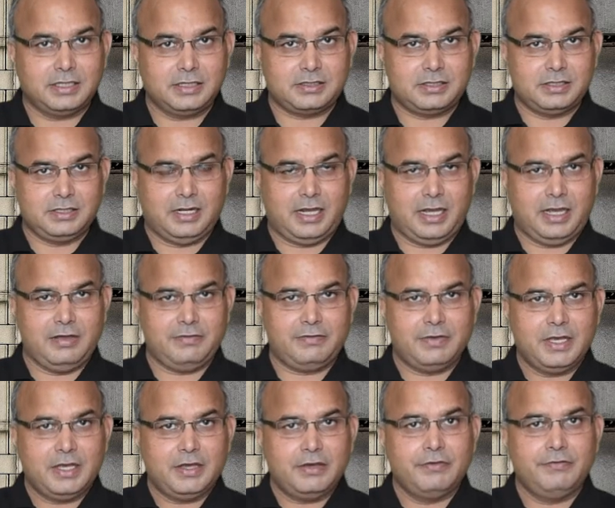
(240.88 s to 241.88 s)
things in life,
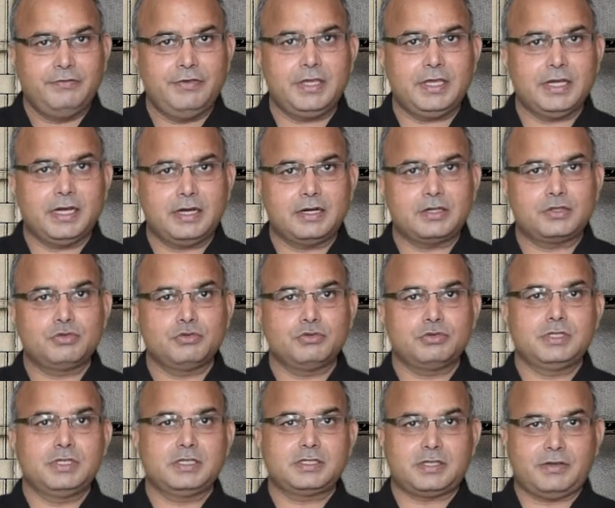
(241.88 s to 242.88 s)
we are
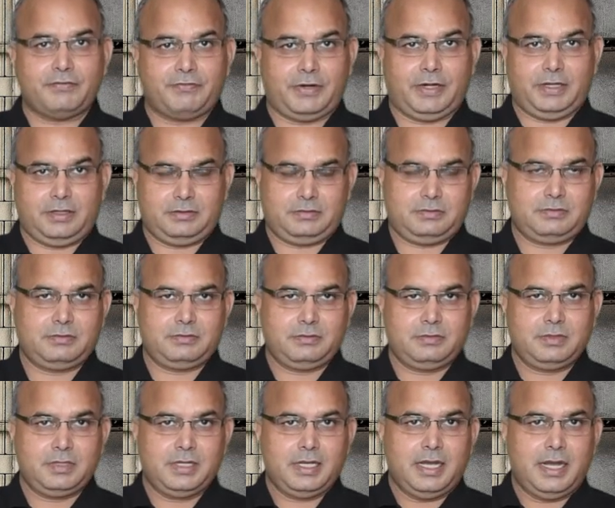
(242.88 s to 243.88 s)
choosing suffering.
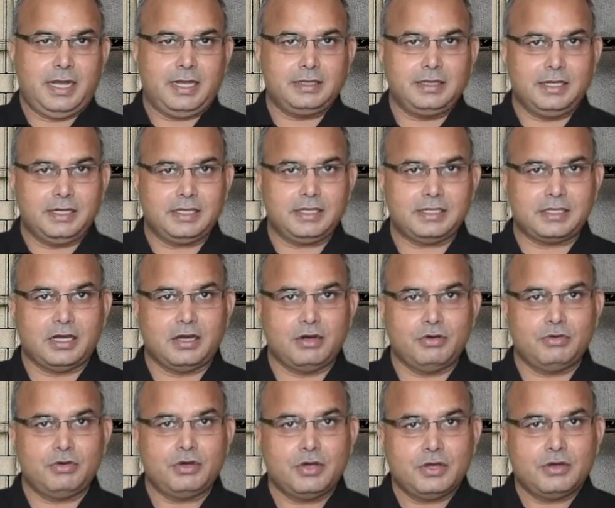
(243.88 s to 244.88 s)
And that is
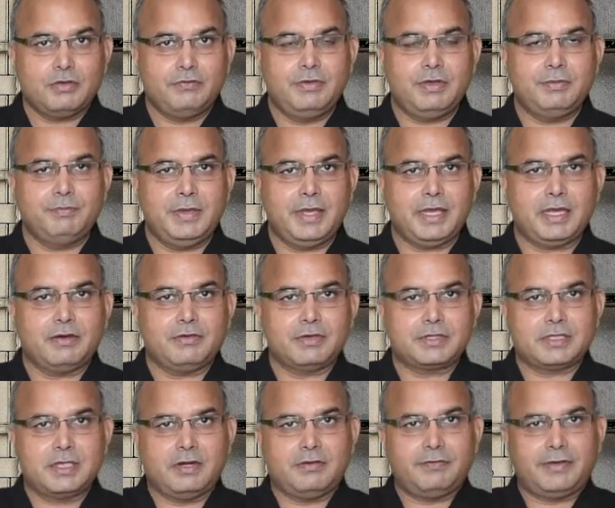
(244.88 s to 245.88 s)
how we make
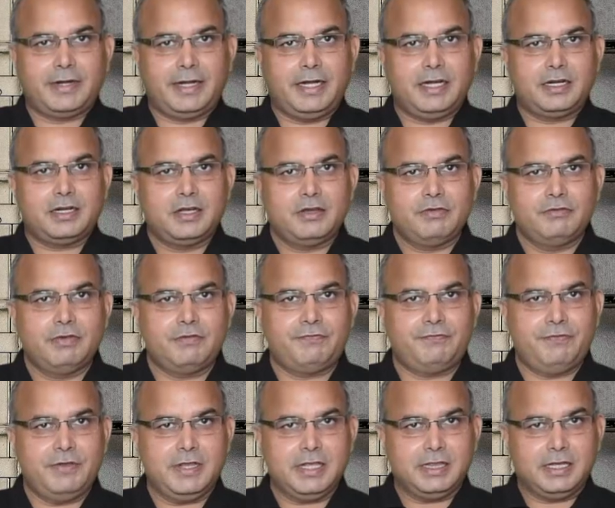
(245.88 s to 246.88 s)
ourselves great. We
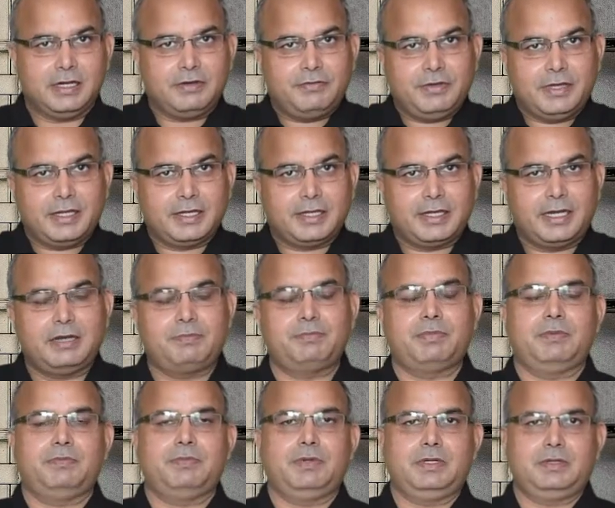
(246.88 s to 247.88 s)
feel that we are great
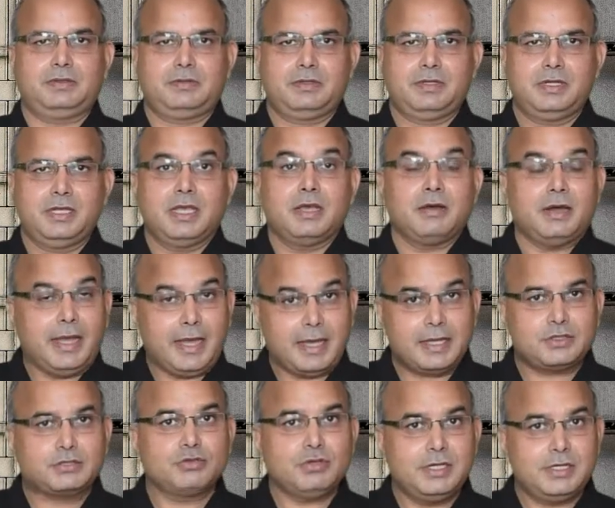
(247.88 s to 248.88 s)
people.
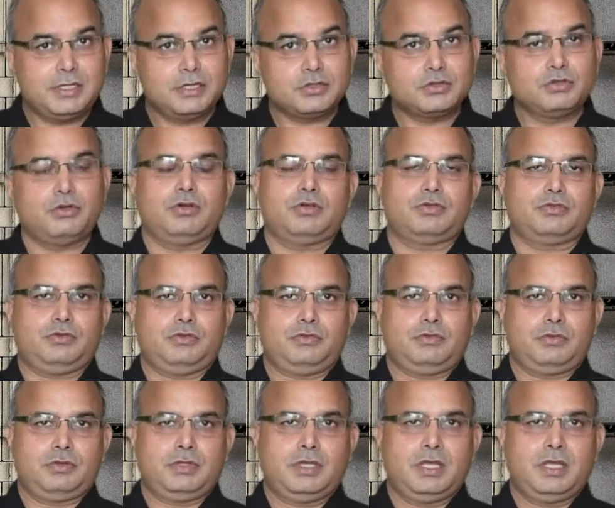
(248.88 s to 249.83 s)
Actually, it is not so.